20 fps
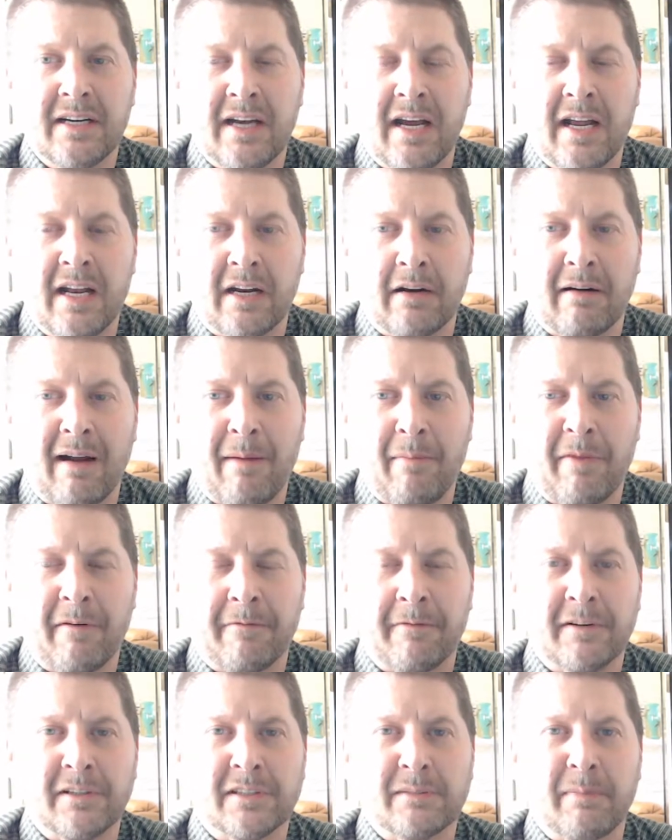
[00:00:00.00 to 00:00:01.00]
And you grab the
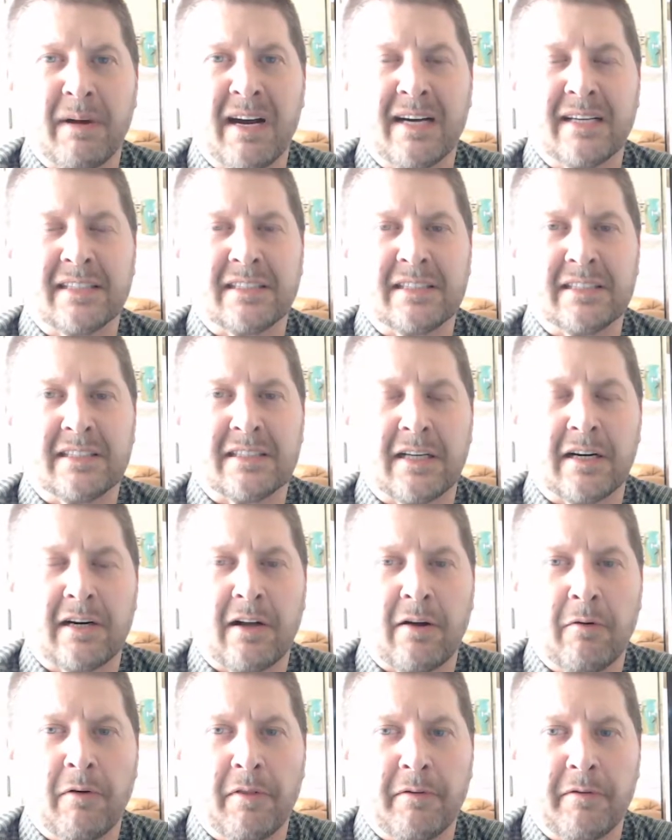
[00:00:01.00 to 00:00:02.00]
first box, you start
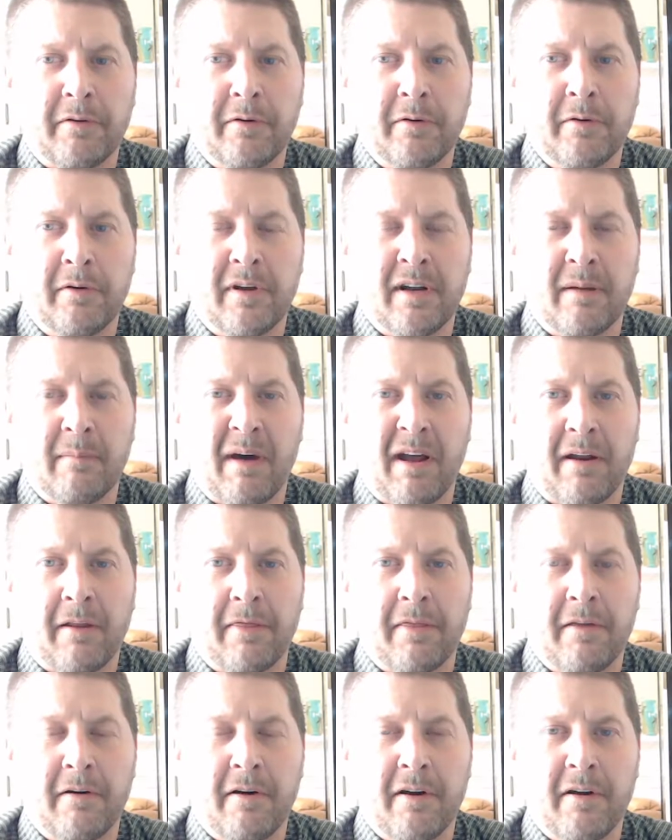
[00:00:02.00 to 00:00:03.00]
going through it, and about a
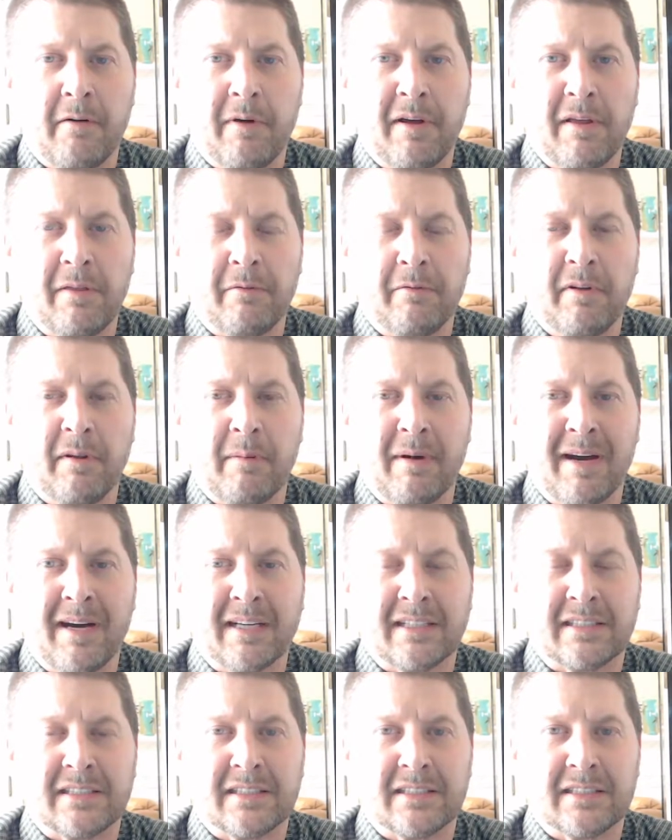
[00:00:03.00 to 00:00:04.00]
third of the way through the
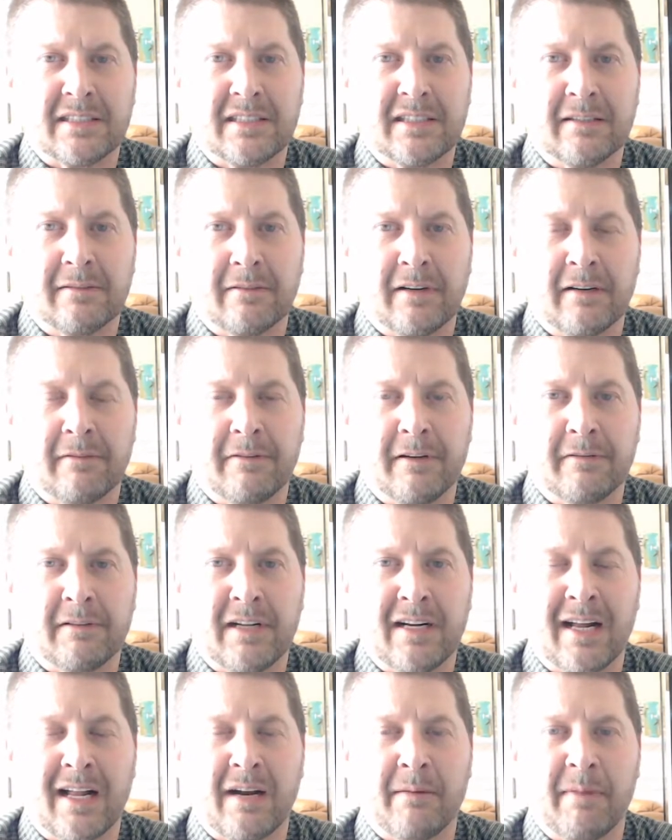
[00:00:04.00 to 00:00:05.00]
box, you see a, a
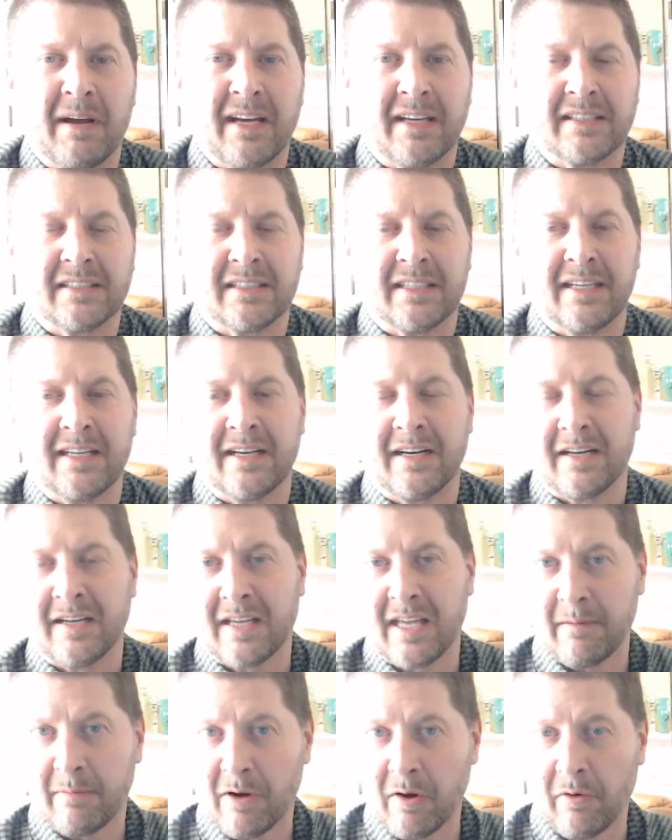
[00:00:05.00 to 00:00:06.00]
$50 magazine, and you
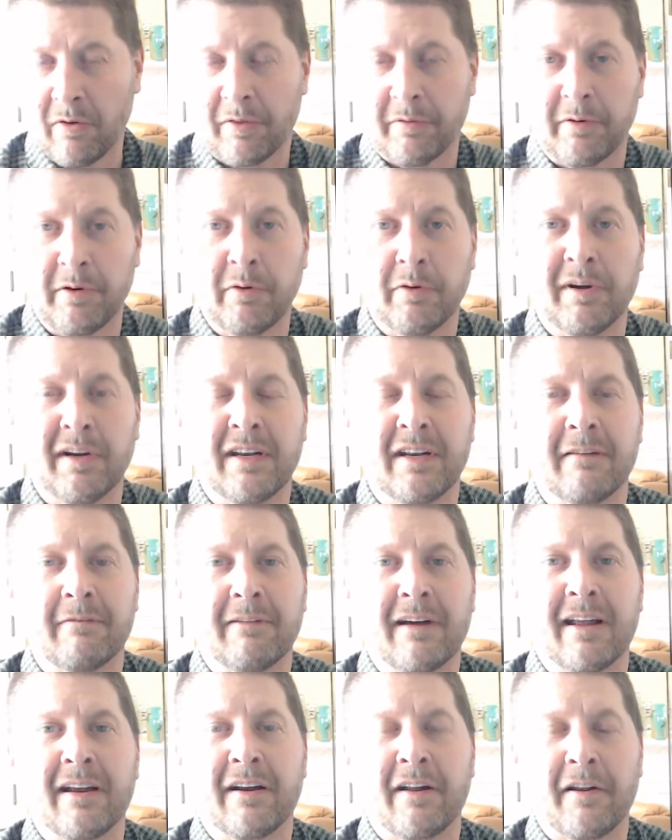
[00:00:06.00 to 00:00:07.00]
keep going through it, and you
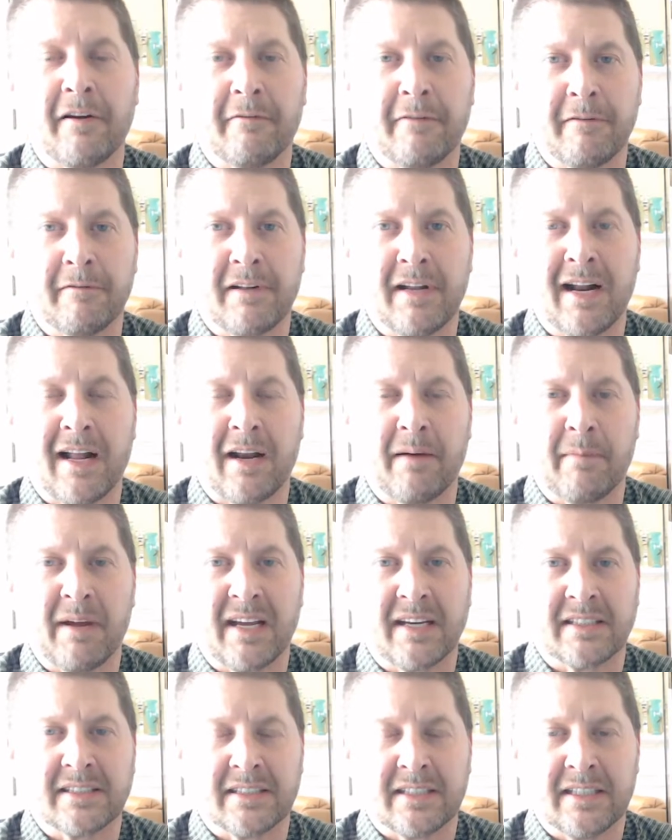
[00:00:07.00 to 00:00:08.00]
find another $50
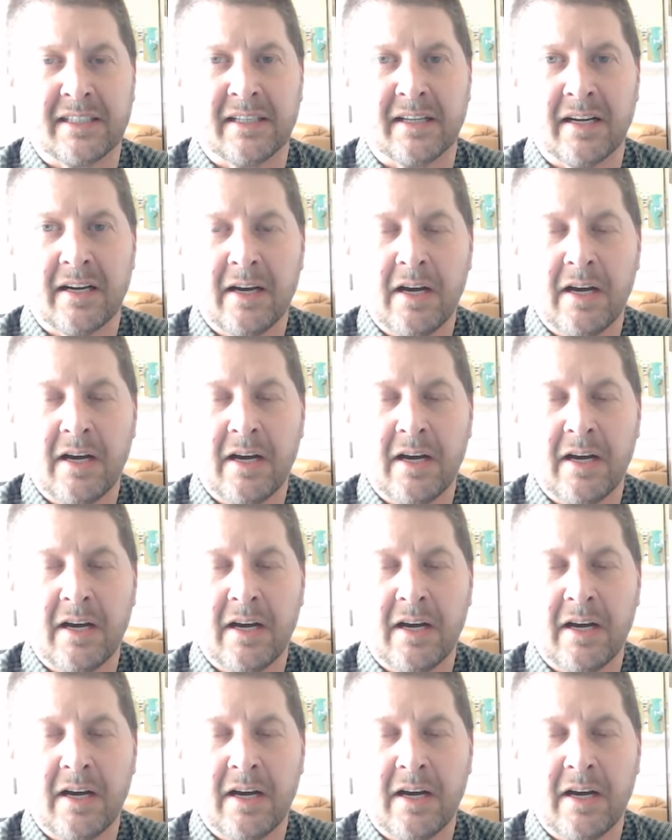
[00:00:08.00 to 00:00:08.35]
magazine.